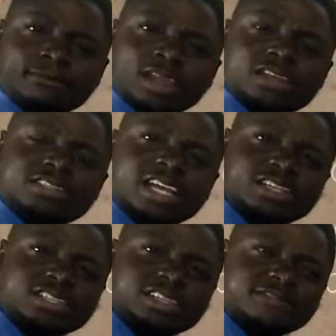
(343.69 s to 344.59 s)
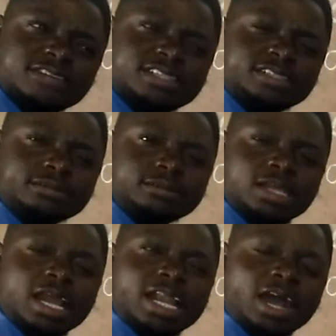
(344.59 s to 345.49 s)
started invading.
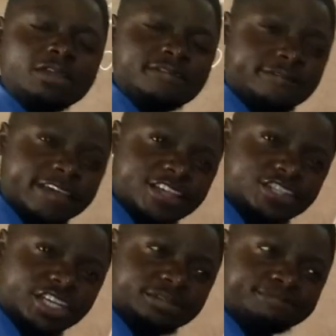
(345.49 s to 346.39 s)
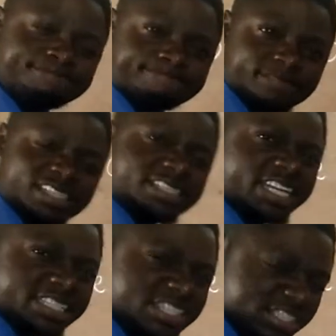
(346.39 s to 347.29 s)
Now, invasion
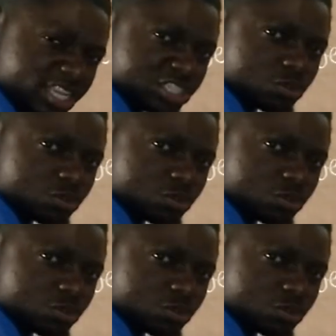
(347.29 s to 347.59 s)
starts in stage